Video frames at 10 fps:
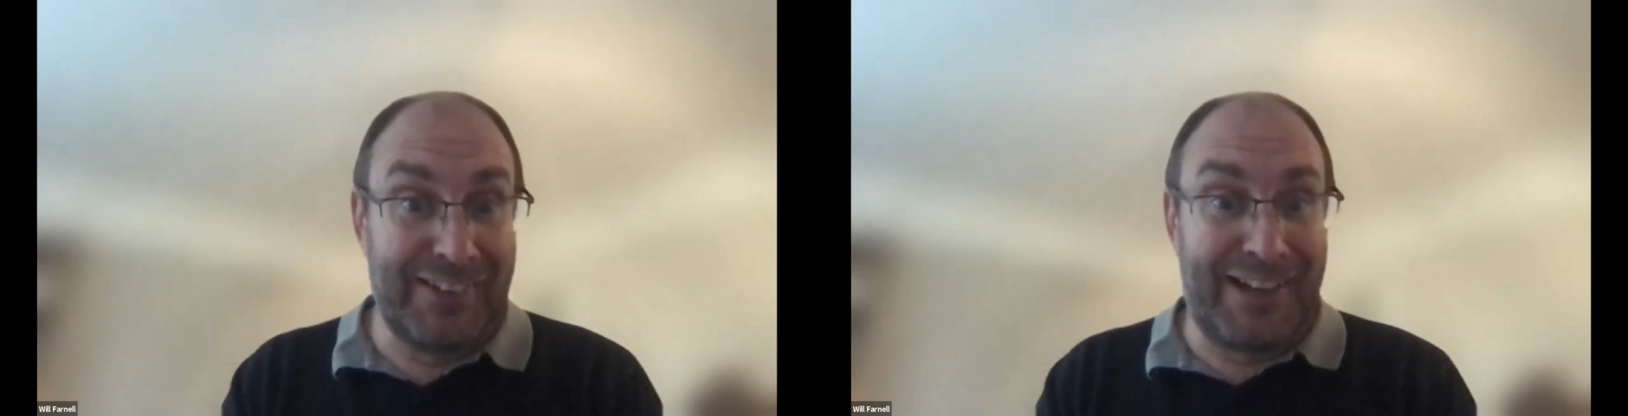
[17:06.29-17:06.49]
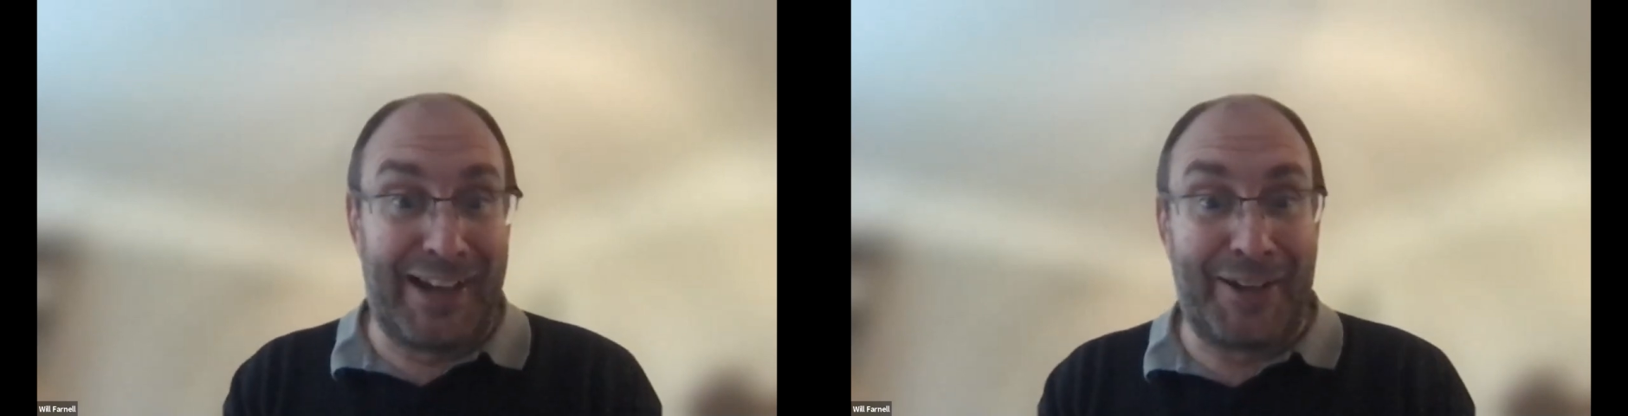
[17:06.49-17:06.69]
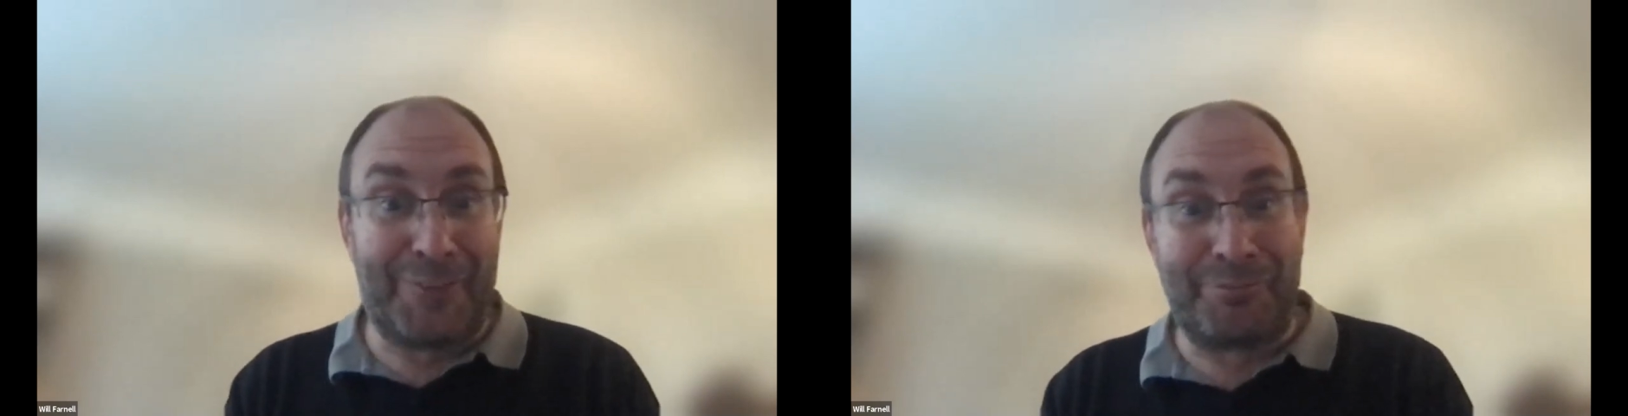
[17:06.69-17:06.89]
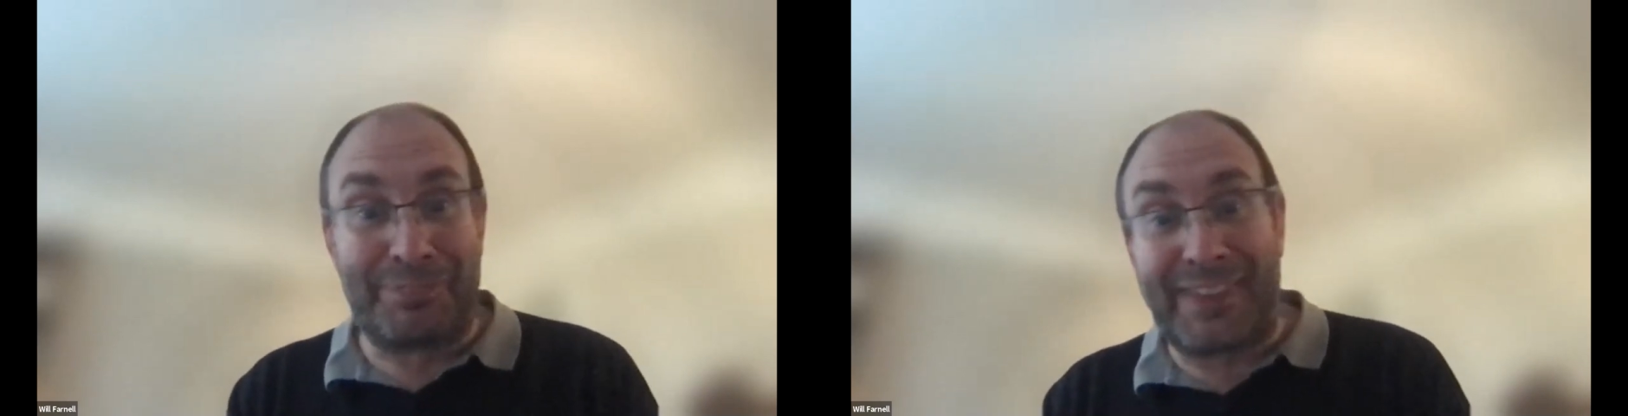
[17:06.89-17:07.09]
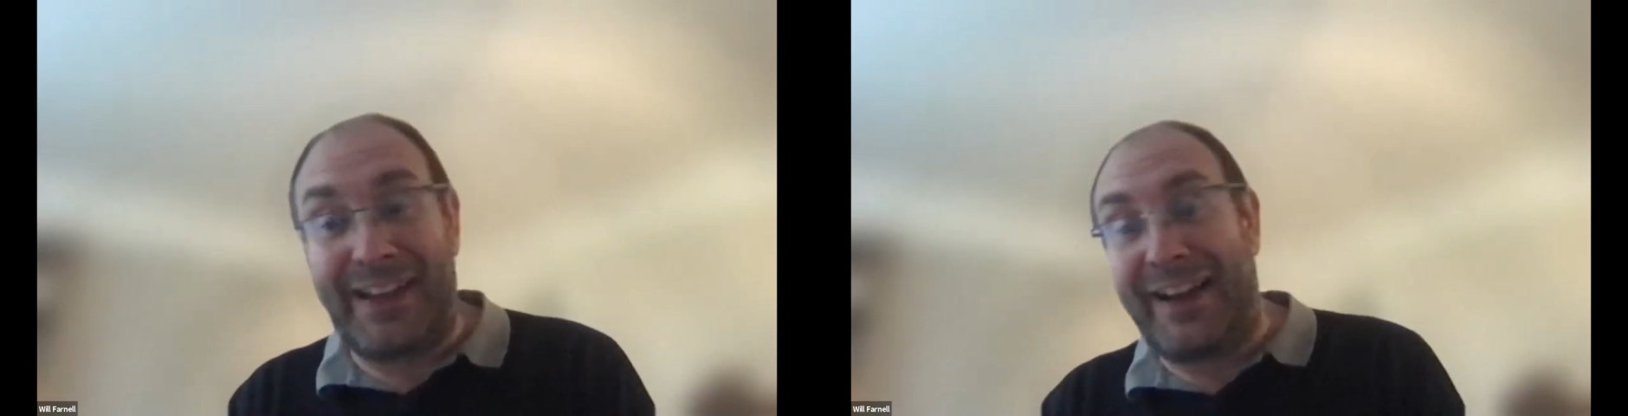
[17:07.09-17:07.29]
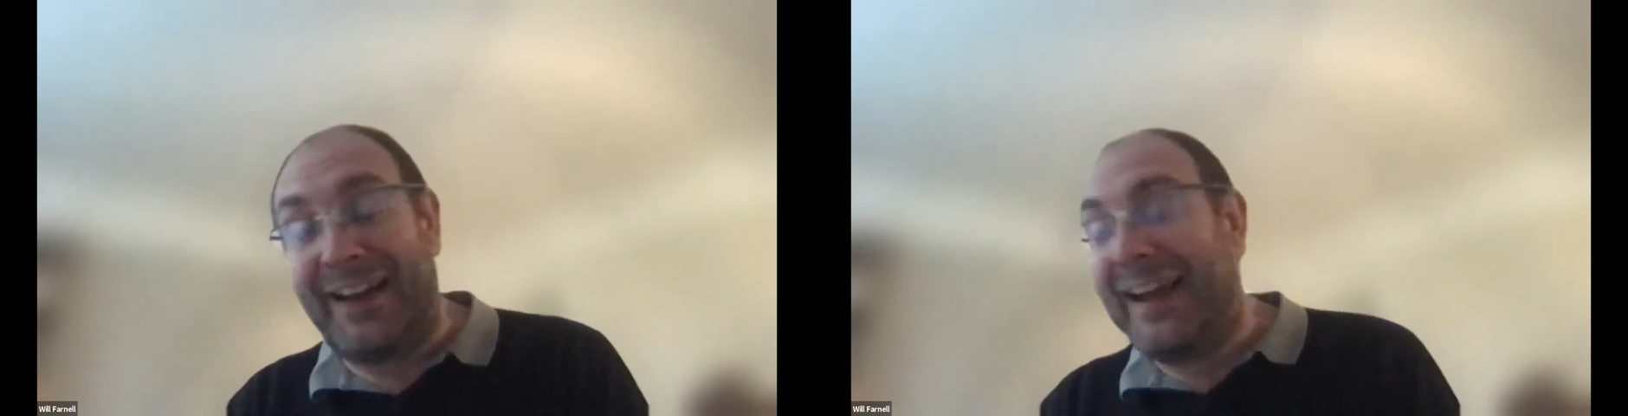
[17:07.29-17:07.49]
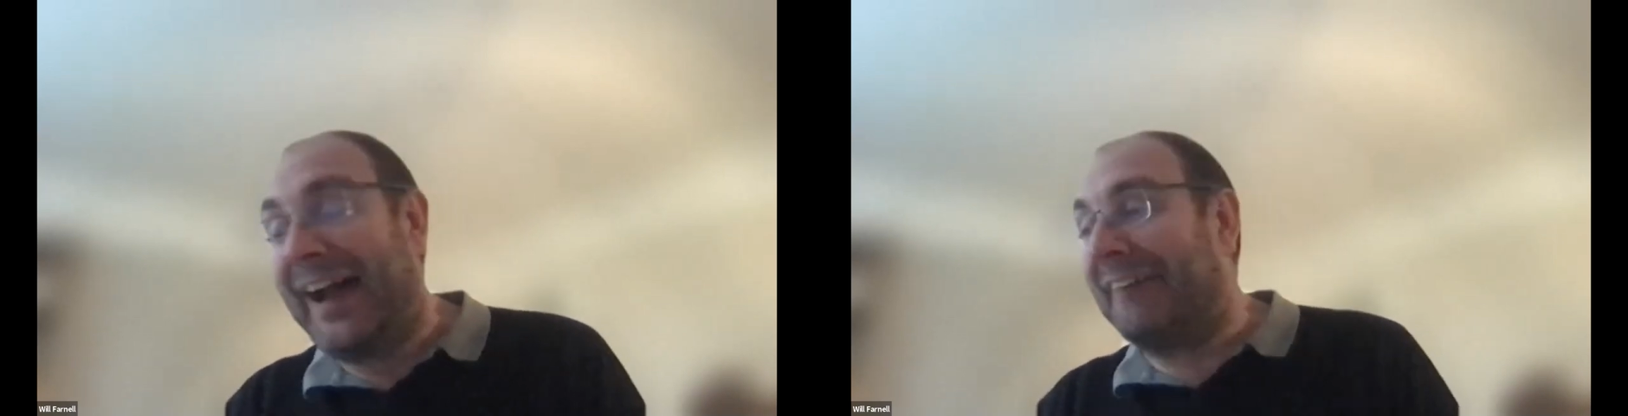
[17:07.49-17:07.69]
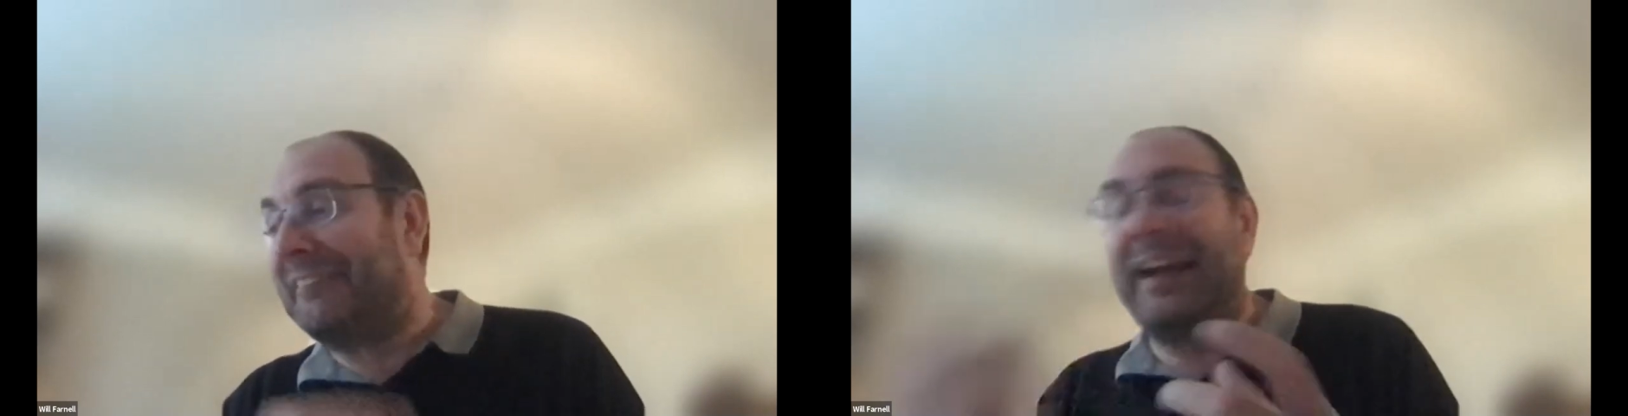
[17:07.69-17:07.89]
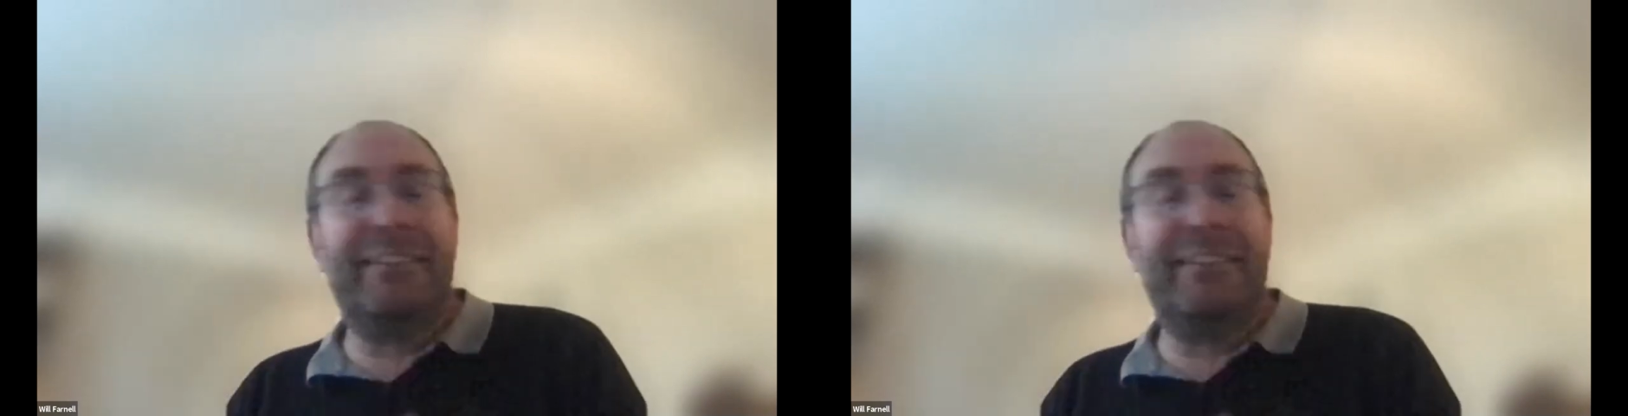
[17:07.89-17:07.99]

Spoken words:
I mean,